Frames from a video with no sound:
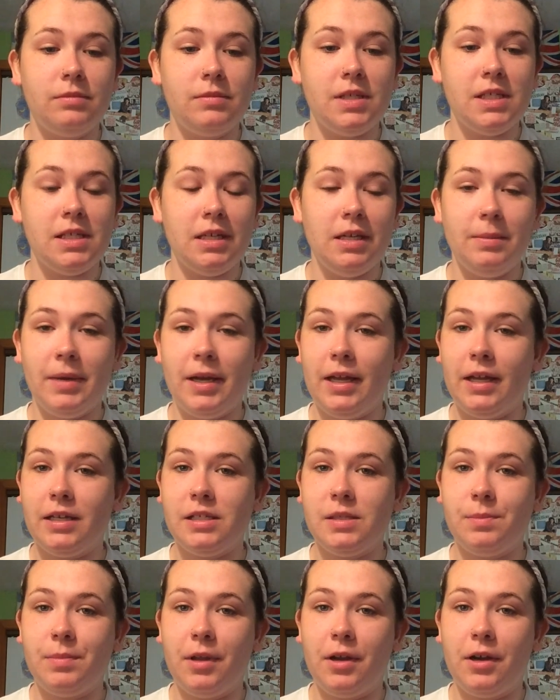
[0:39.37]
see my
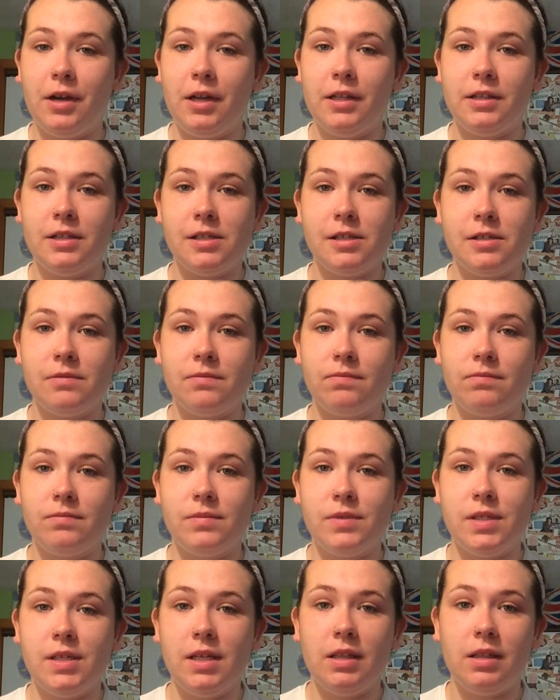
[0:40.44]
experience
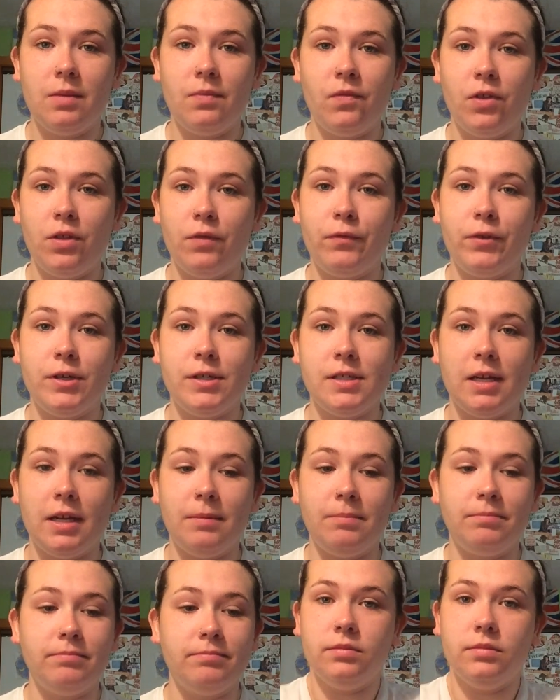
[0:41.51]
seeing them for the first
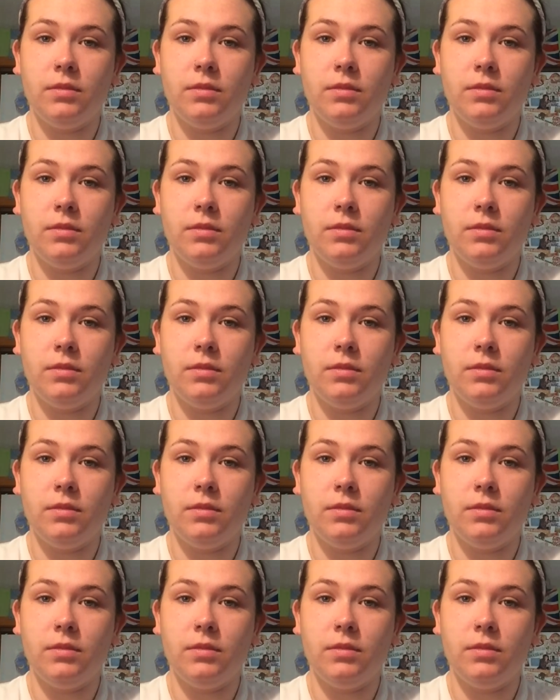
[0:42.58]
time.